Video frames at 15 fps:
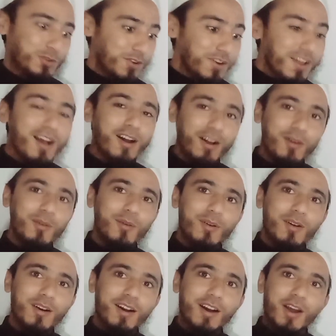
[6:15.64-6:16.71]
So
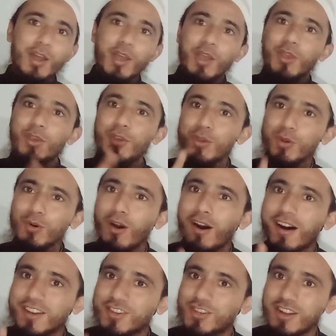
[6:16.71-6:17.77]
now you
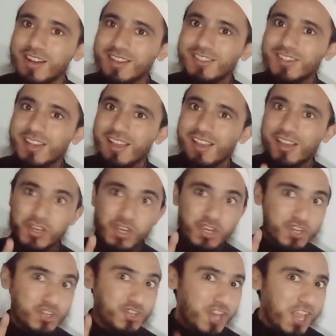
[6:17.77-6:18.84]
are just
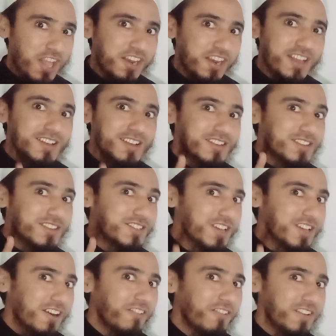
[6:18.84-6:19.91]
sharing
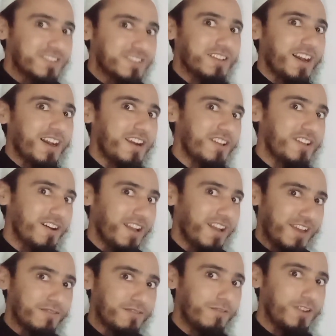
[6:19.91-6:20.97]
surface idea
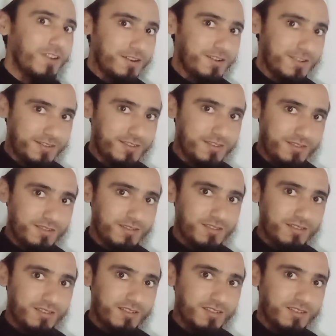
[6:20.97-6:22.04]
and words
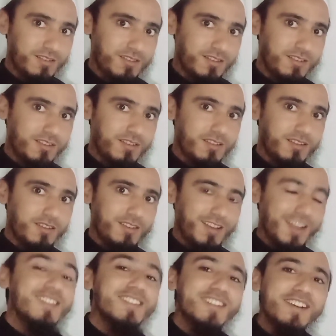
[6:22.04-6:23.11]

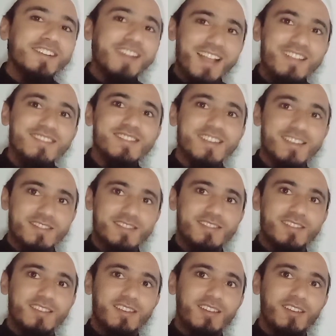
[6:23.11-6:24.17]
in
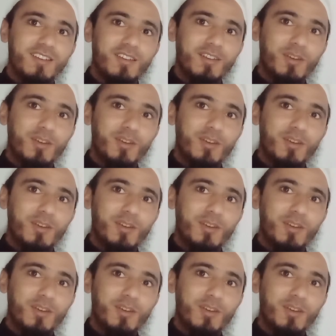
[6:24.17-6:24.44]
sentences